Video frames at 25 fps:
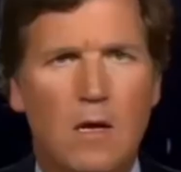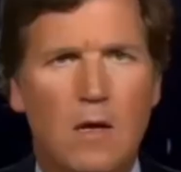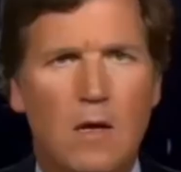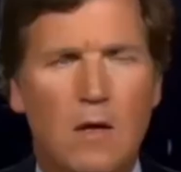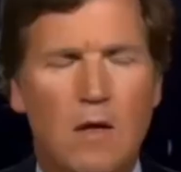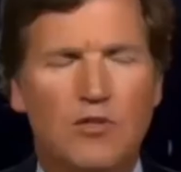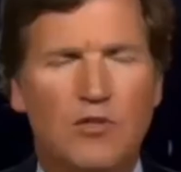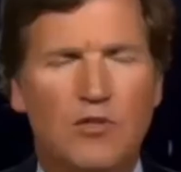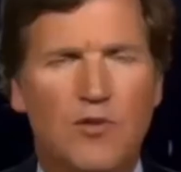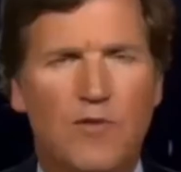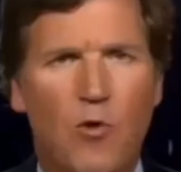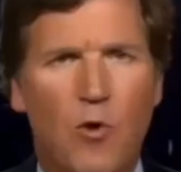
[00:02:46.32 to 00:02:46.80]

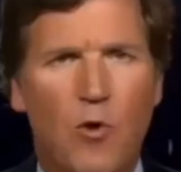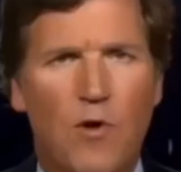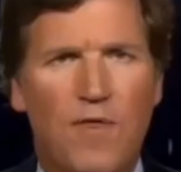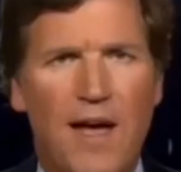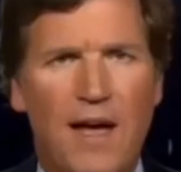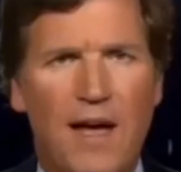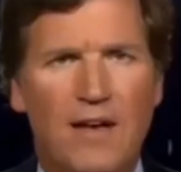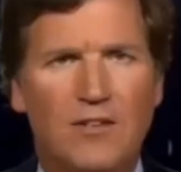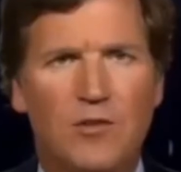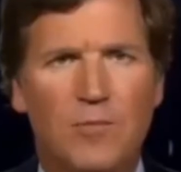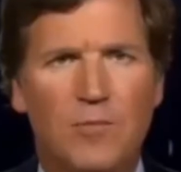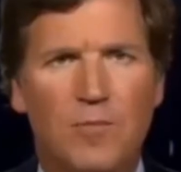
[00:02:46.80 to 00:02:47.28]
Close to
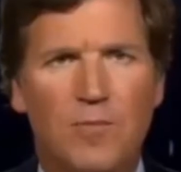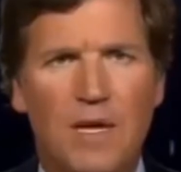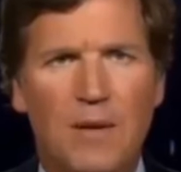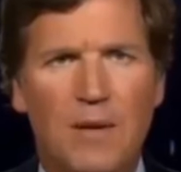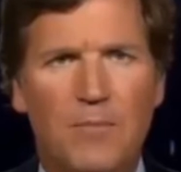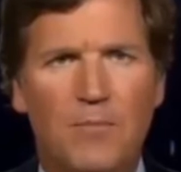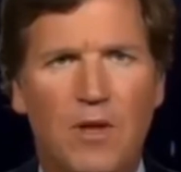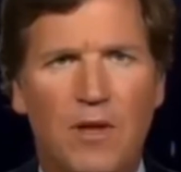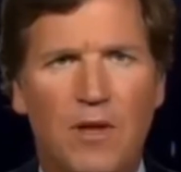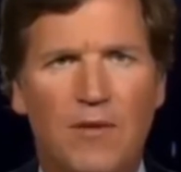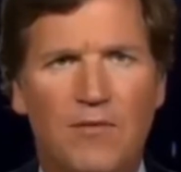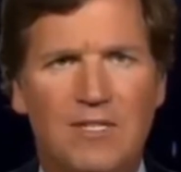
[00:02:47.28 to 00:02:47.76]
4,000
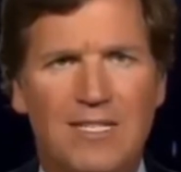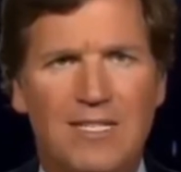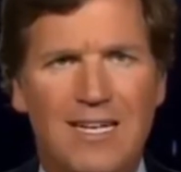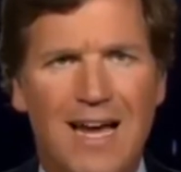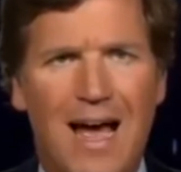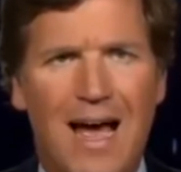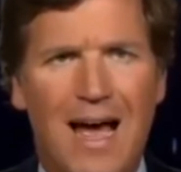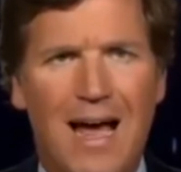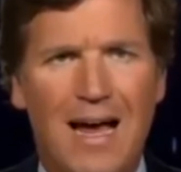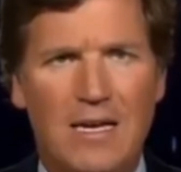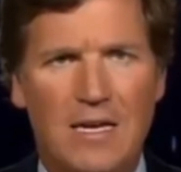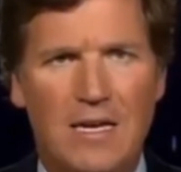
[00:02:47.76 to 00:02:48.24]
people have
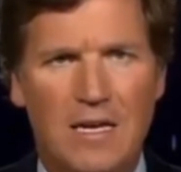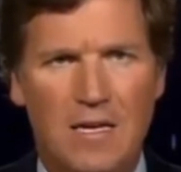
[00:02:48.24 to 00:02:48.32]
died